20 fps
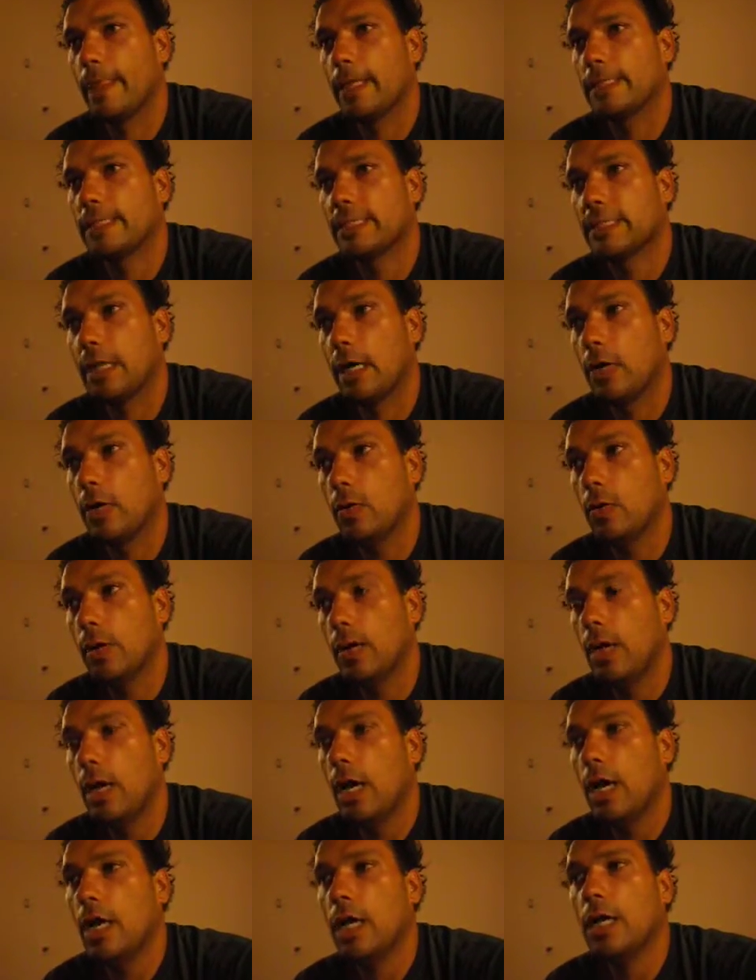So
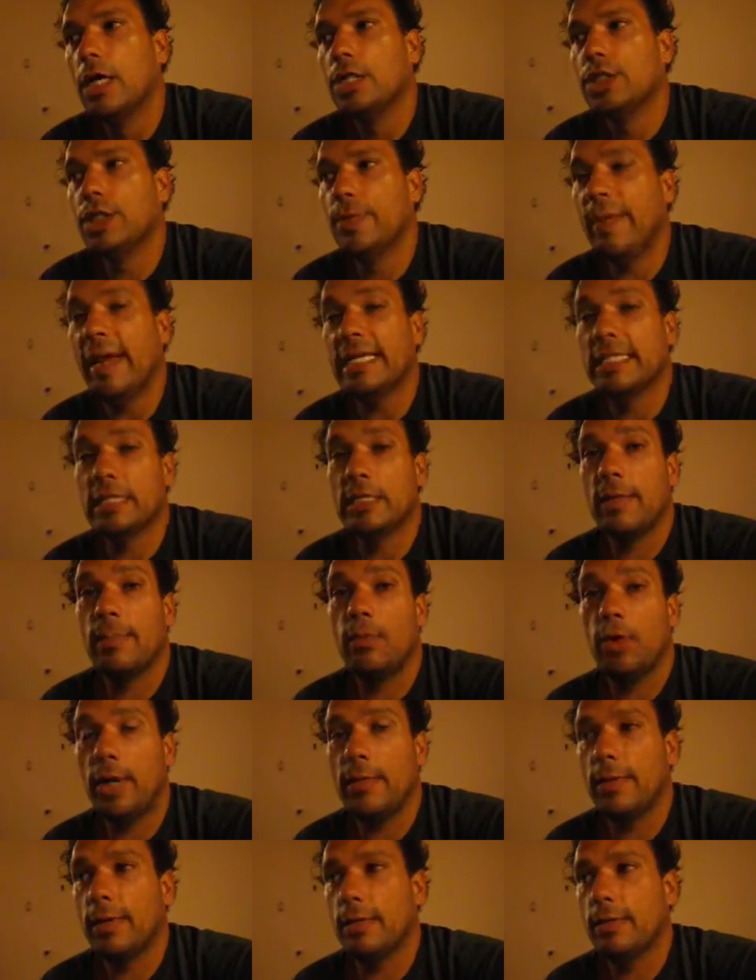she makes an
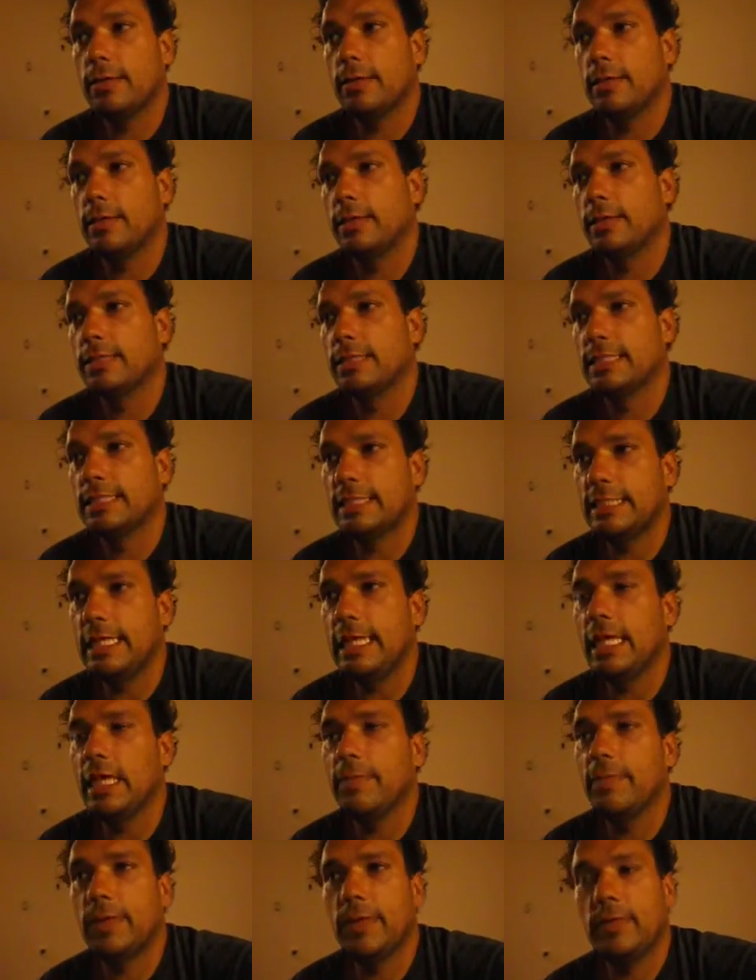appointment to see
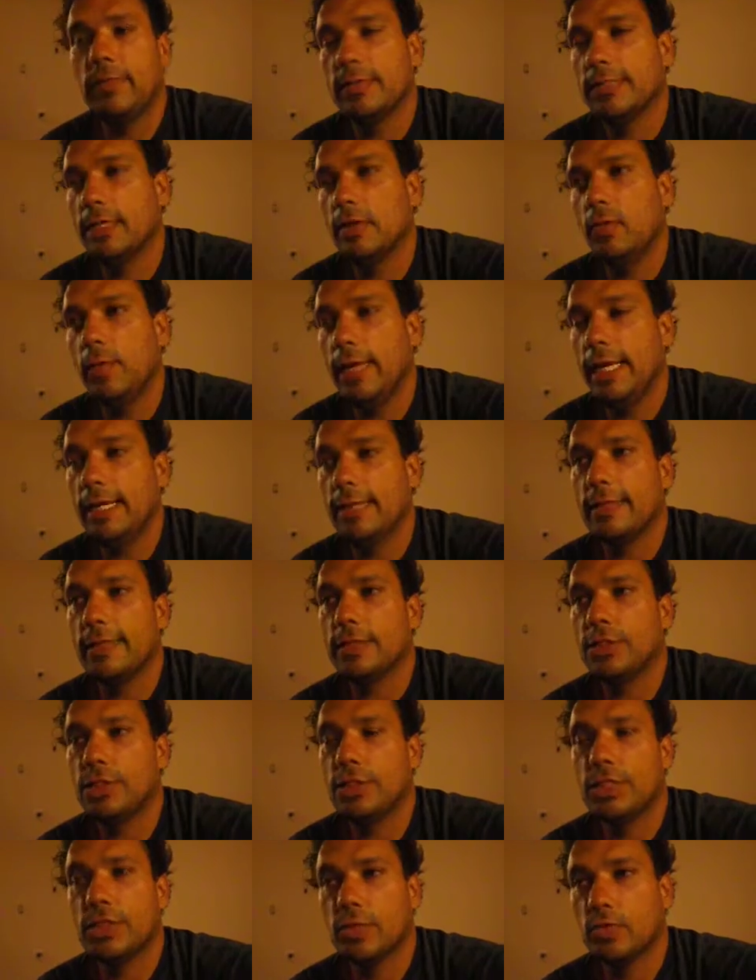him, but it was in a week, and then
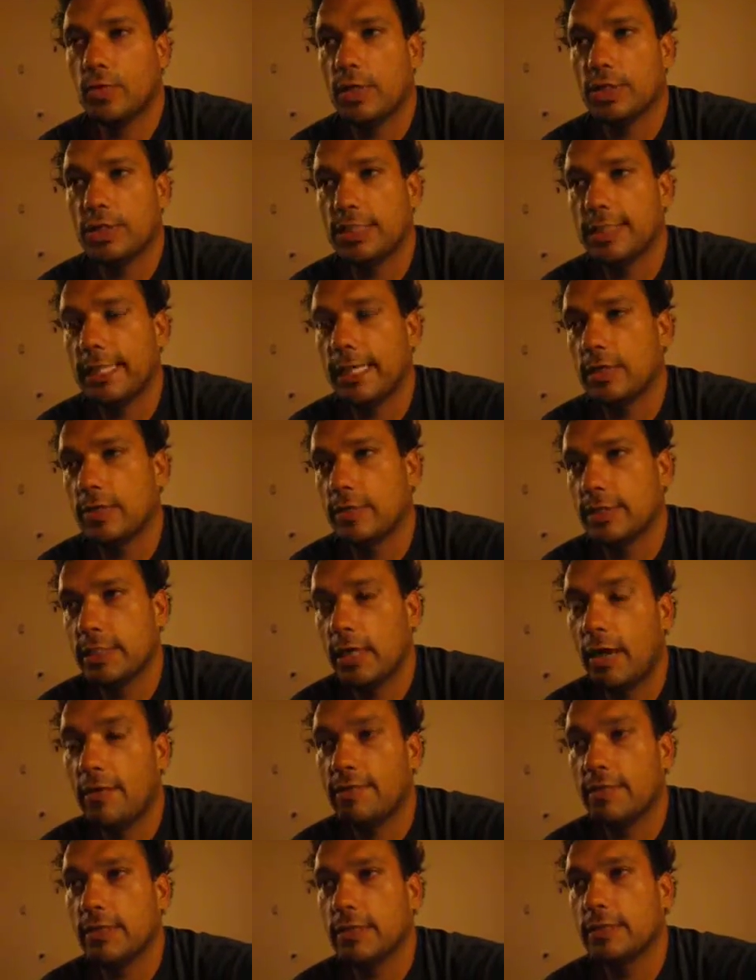she just rushes down to his
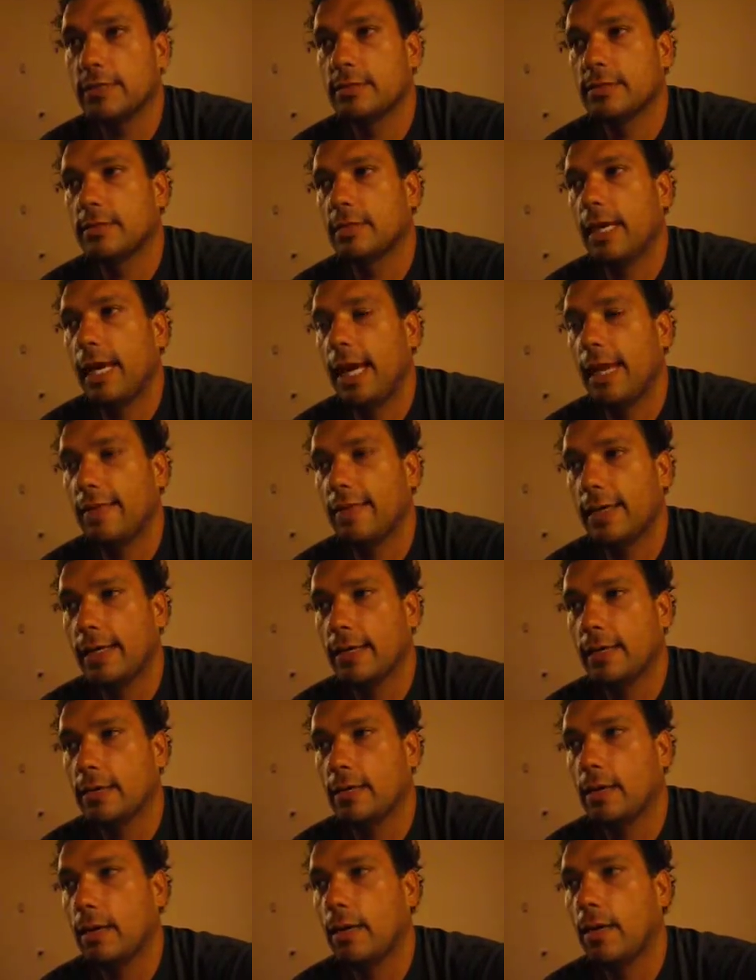office and
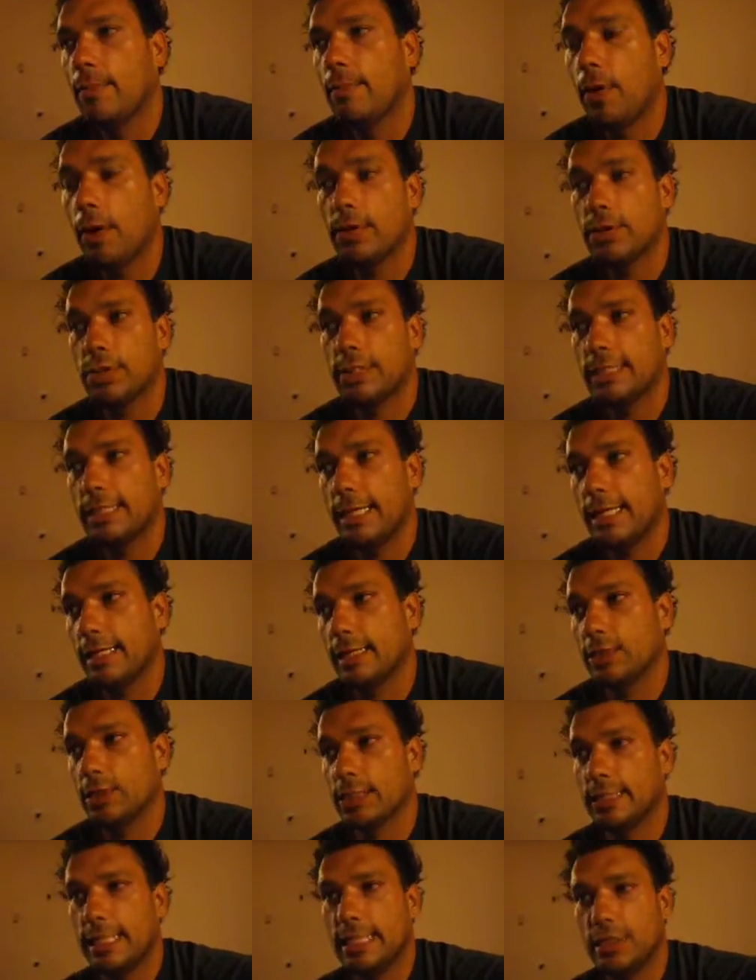then barges in and
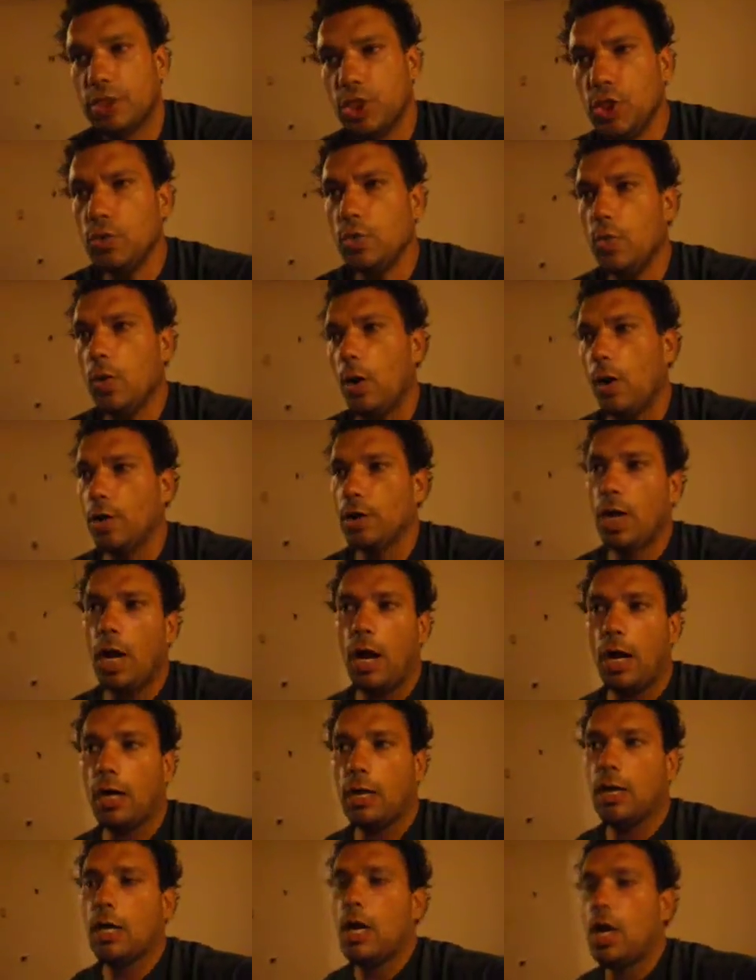just says, "You are
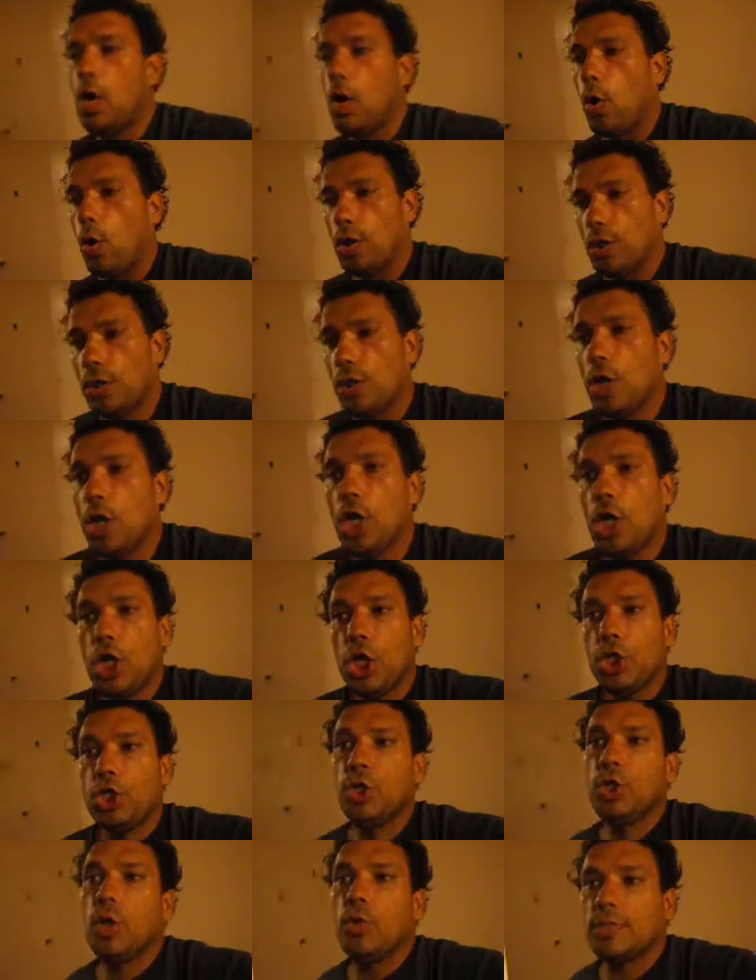not," or
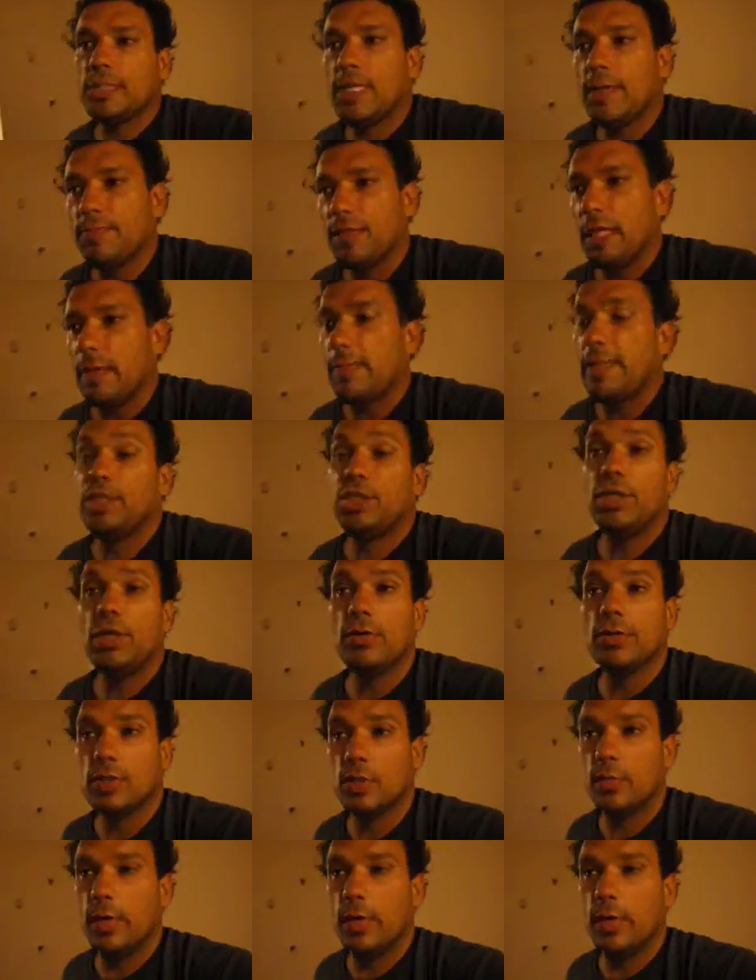"You know something about," and she knows